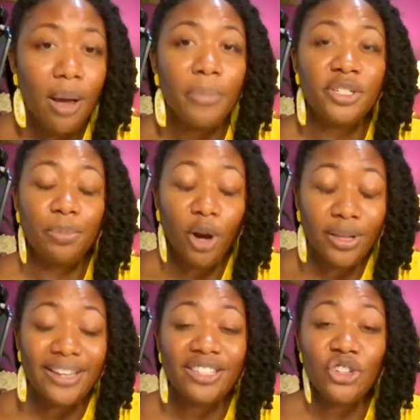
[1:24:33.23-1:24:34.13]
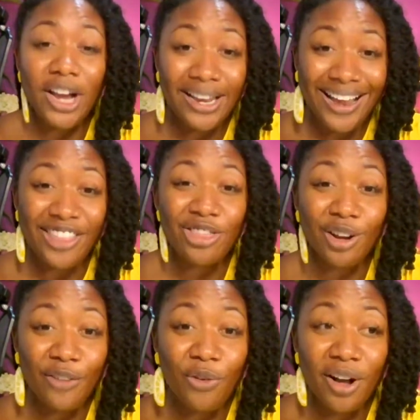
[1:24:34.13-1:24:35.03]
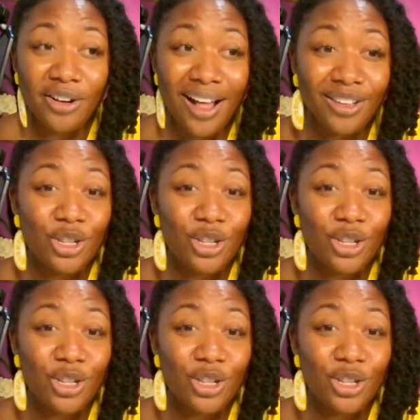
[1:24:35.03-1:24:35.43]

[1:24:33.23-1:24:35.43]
But Chipotle is trading at $3,400.